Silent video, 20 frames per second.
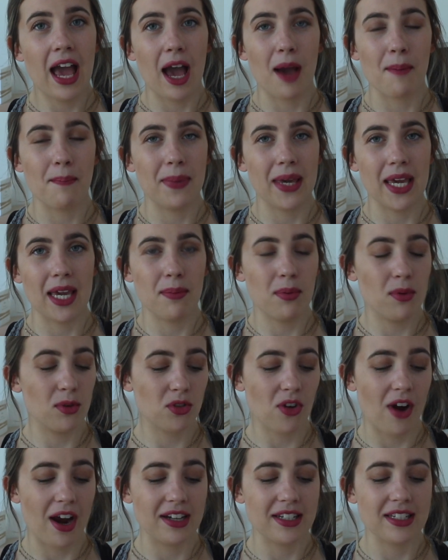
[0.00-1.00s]
and people
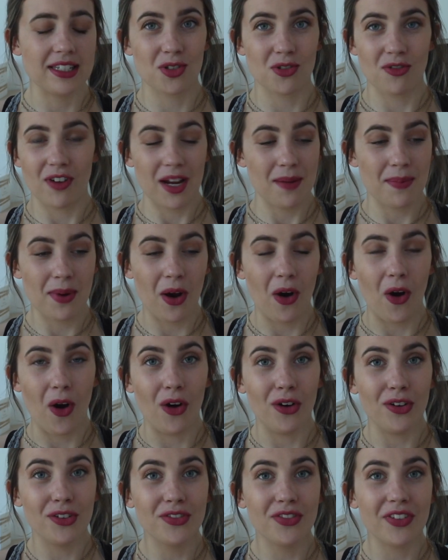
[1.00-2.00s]
trying to scrape it
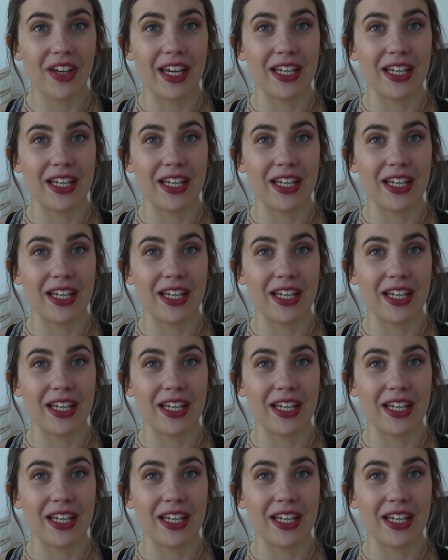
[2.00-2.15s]
off.